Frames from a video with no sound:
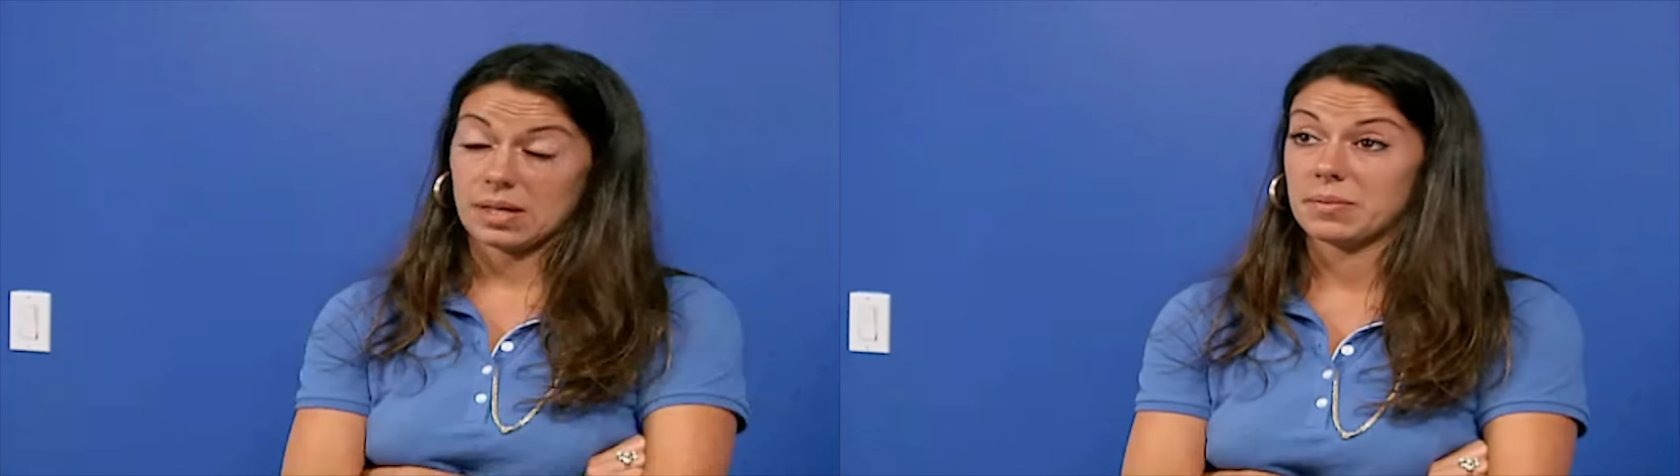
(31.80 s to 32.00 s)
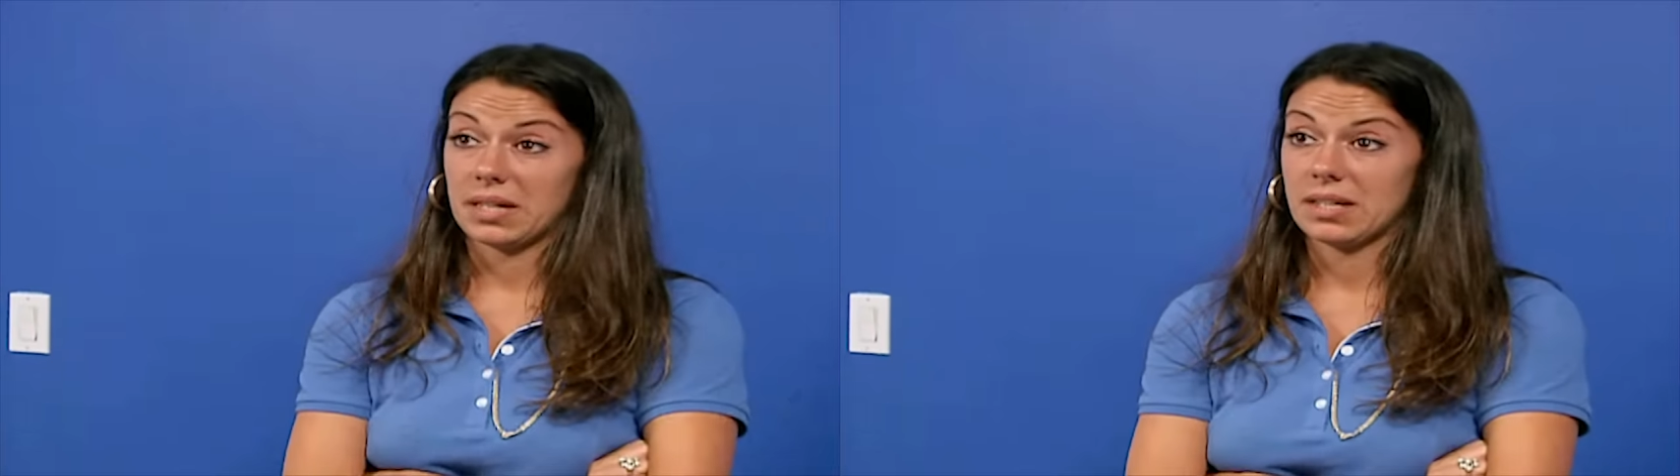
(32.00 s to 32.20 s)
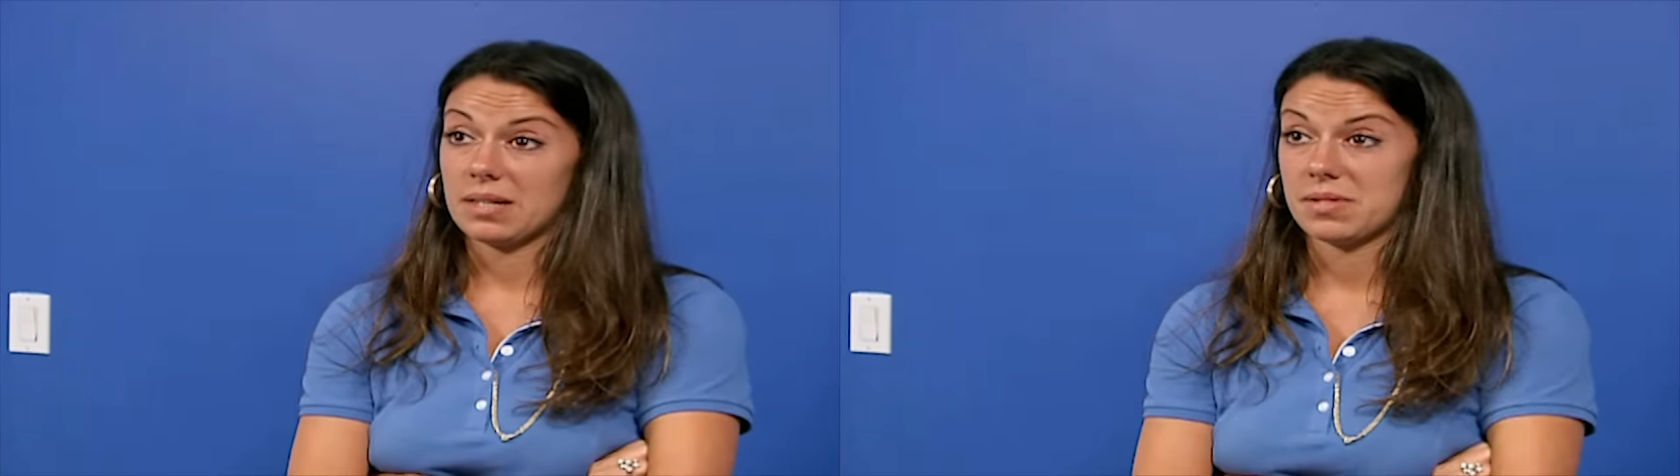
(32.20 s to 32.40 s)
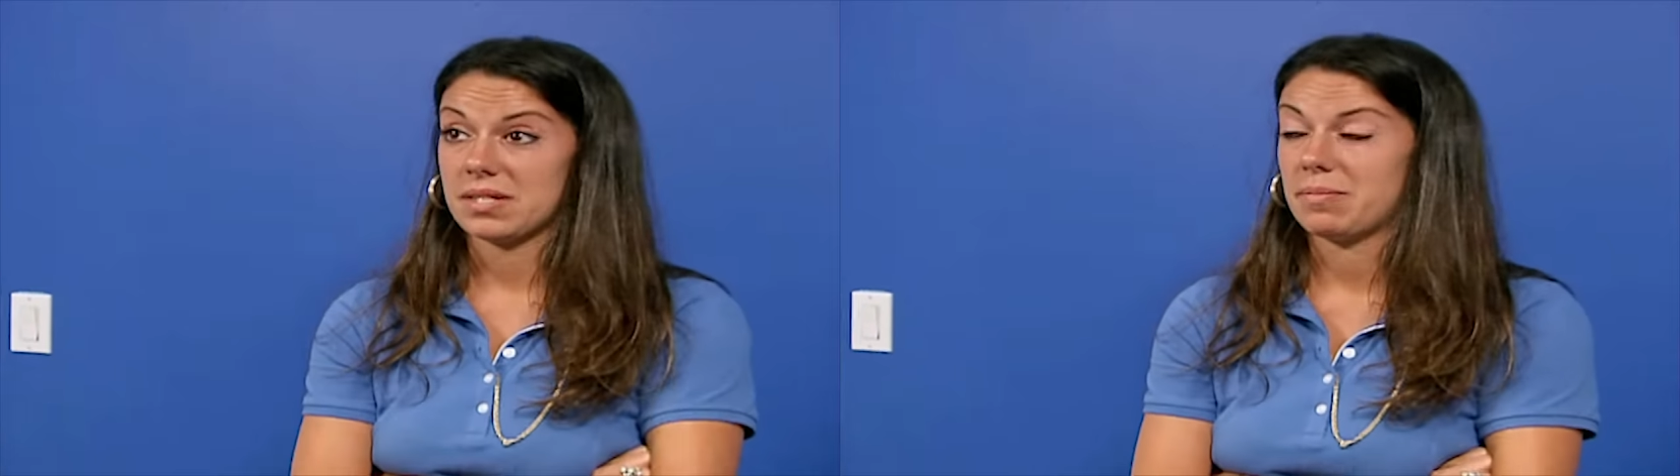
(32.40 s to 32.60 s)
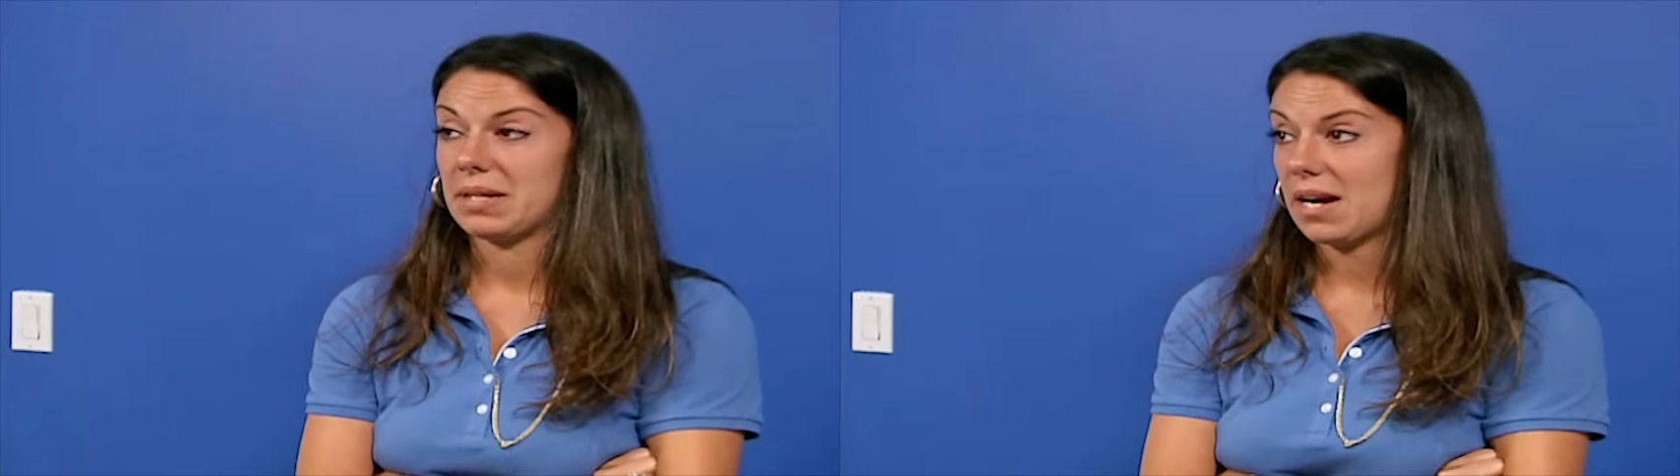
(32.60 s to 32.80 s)
I'm gonna let him
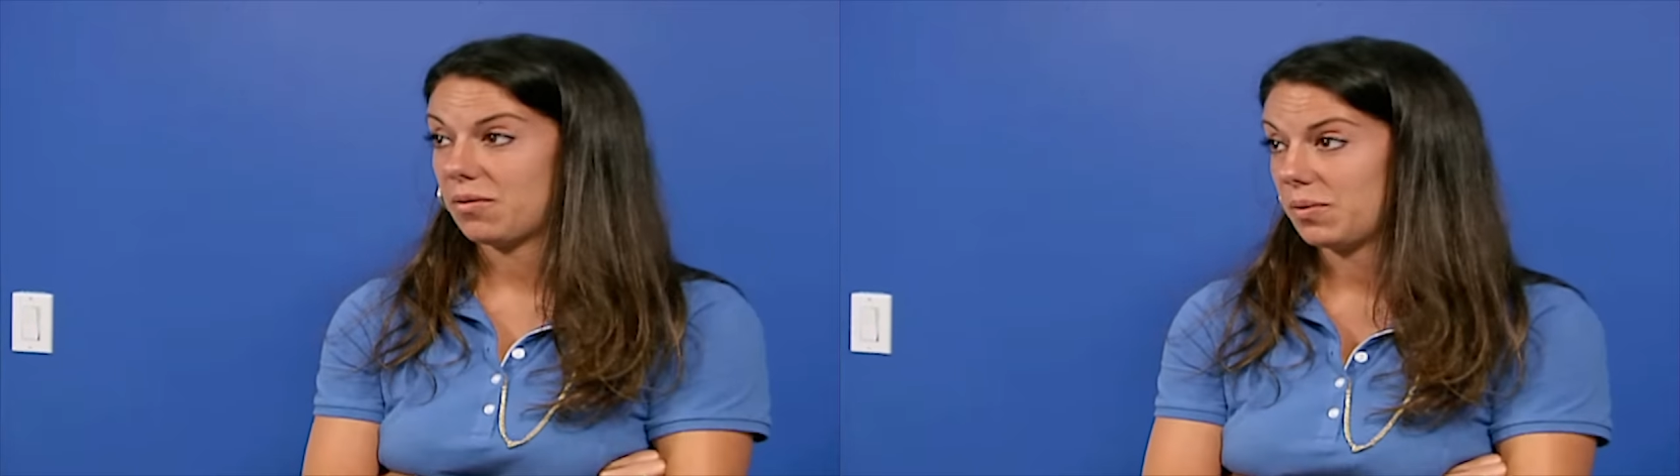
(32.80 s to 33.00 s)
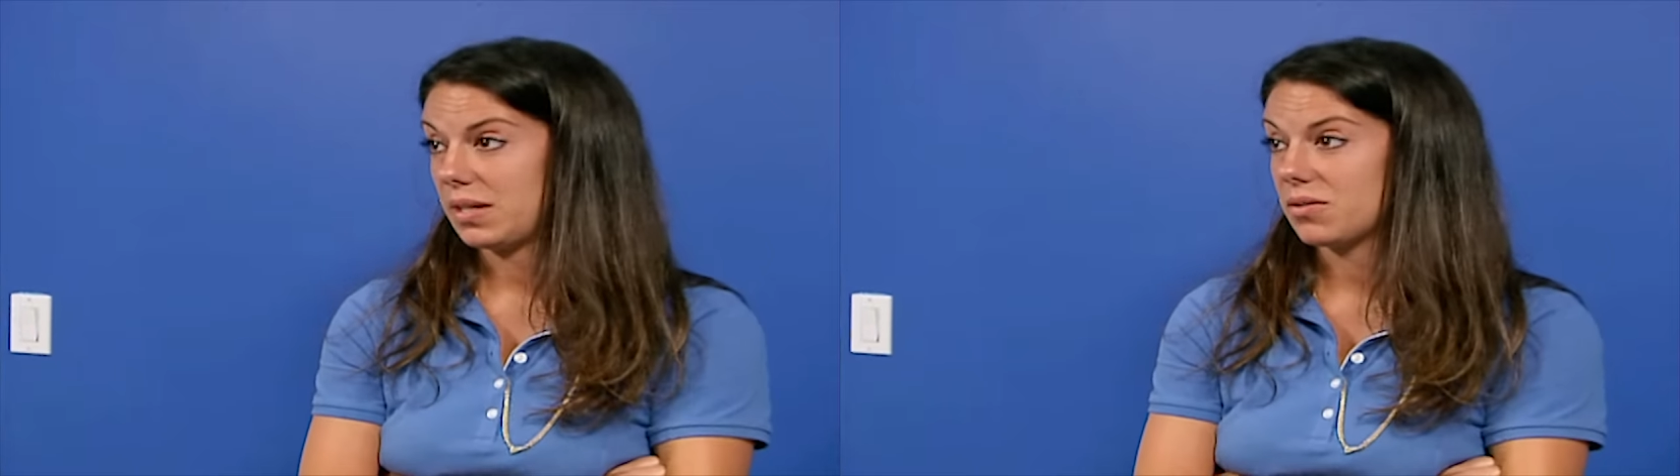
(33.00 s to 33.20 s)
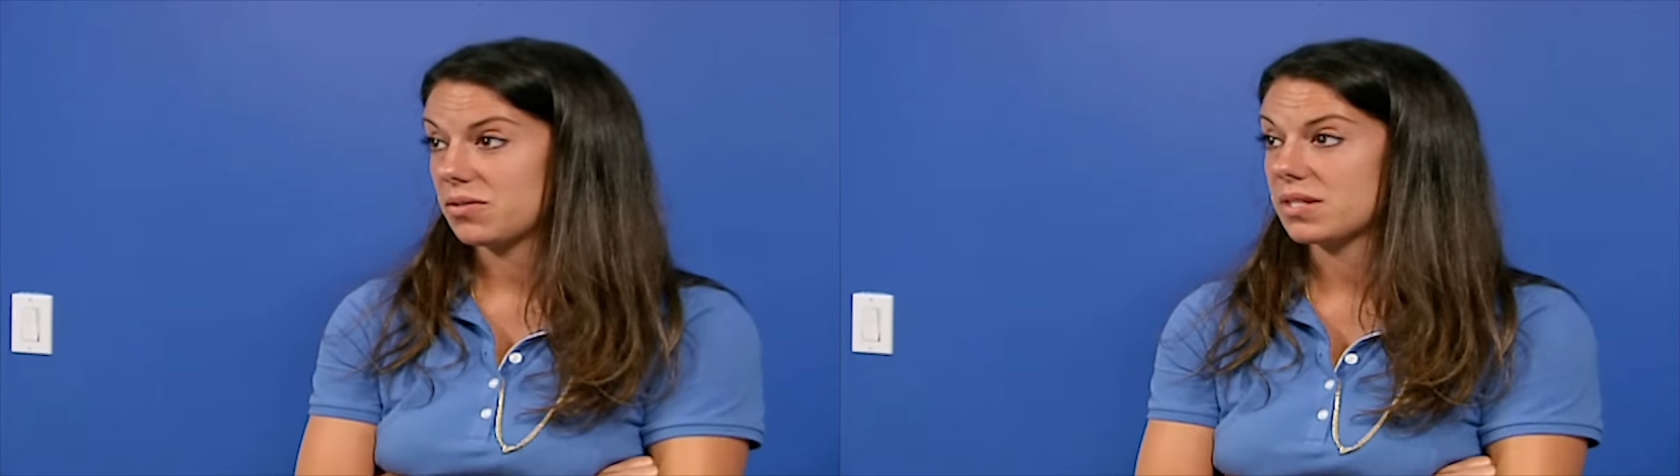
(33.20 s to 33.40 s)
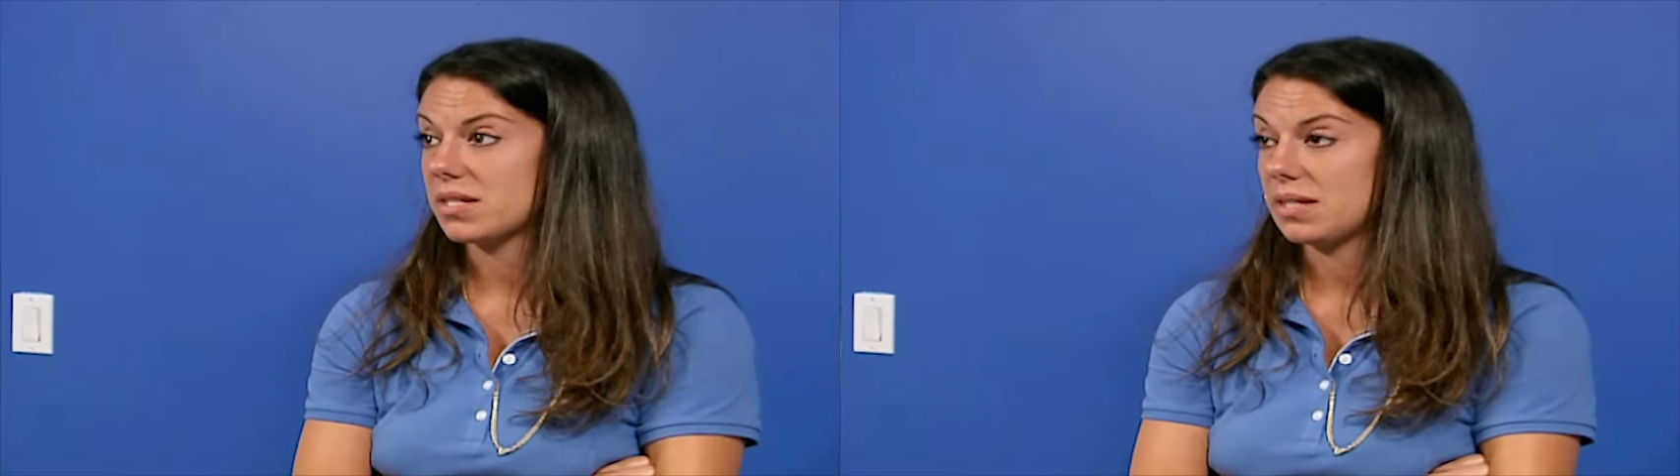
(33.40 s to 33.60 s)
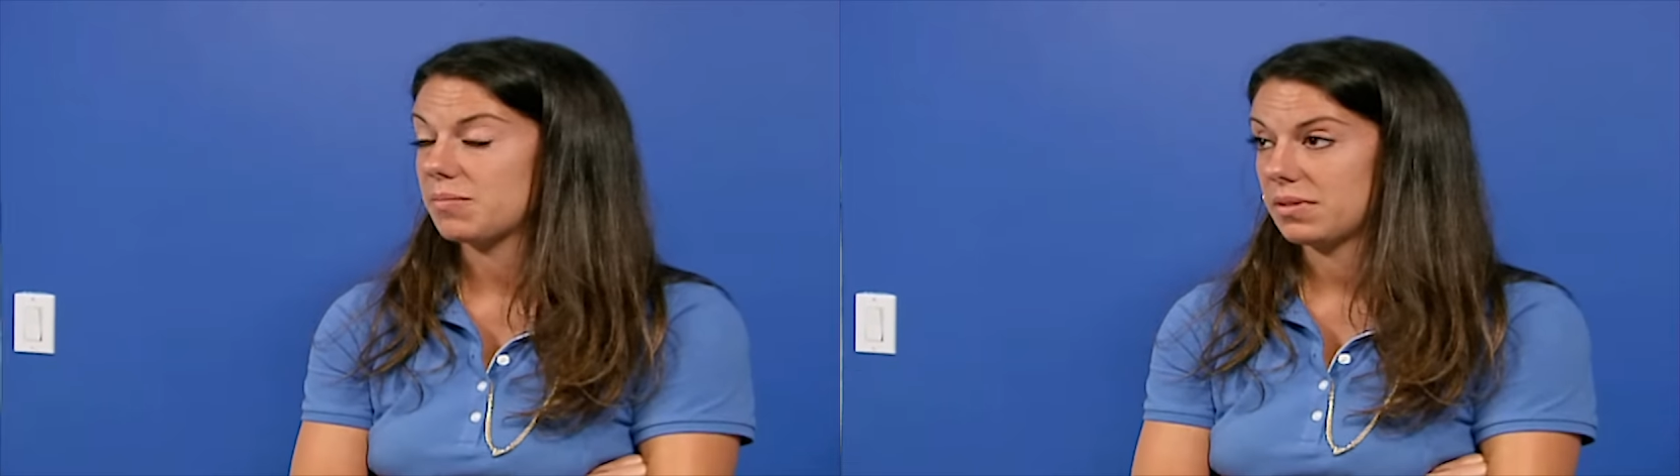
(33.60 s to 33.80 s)
sleep an hour when he goes to sleep.